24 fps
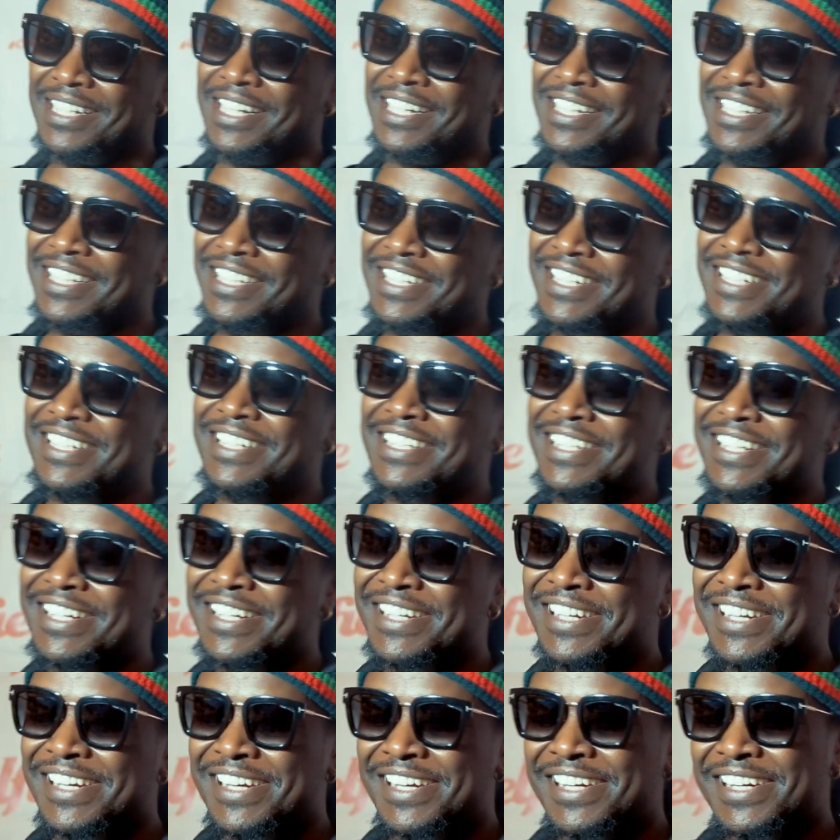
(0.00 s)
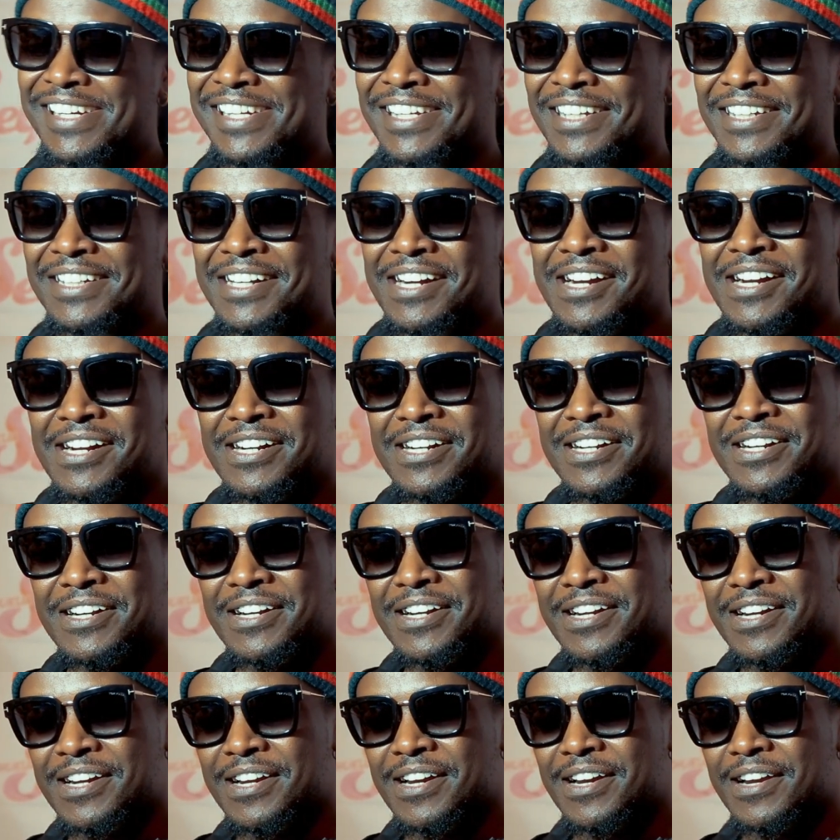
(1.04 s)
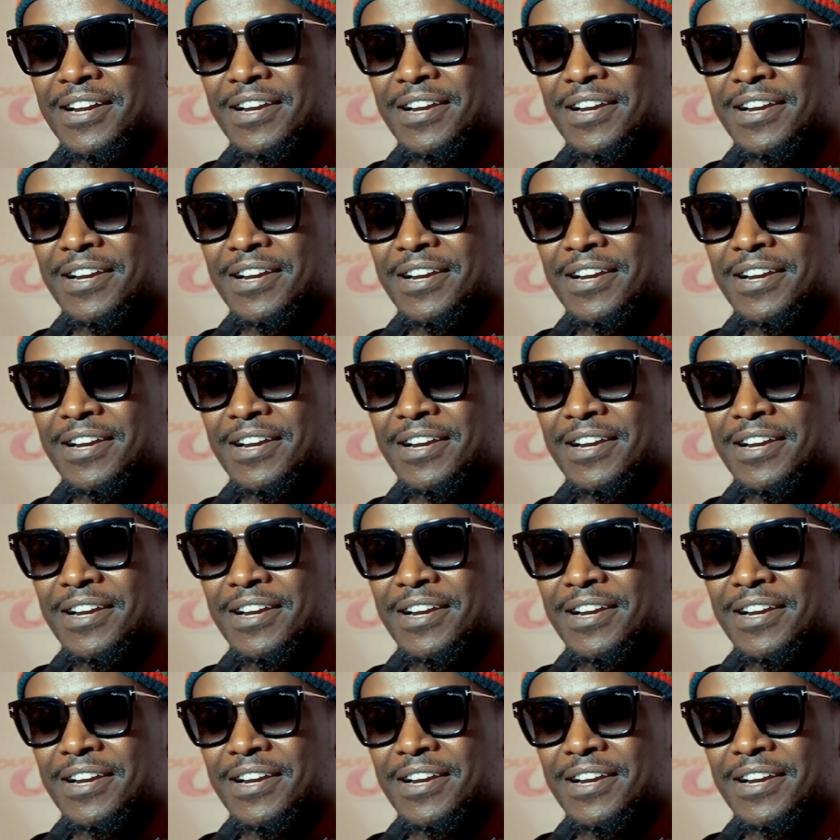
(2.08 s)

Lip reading: that for you, like hearing the